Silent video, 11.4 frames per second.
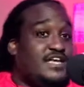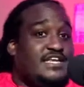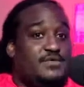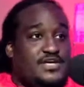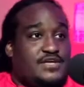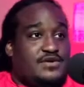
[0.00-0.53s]

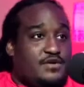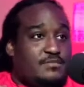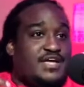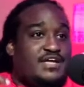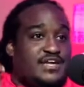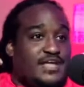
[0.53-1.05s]
that would get on the
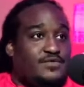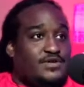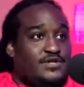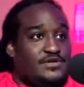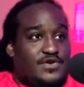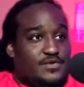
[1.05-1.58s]
mic and they
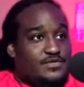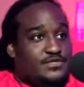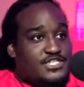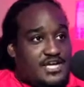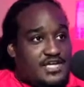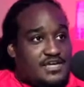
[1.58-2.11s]
would
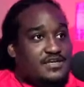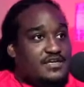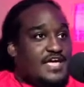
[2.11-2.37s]
chant